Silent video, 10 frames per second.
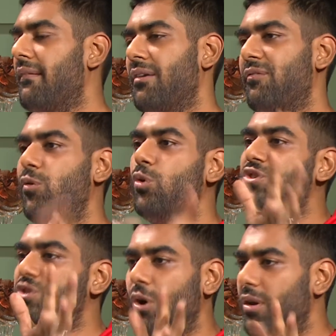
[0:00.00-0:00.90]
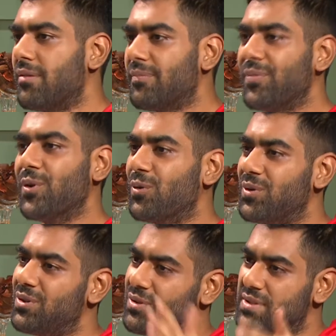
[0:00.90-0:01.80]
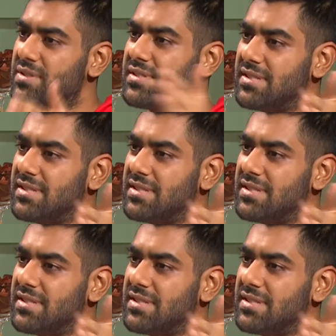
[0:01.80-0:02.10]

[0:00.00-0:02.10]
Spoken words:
food stall. No, this...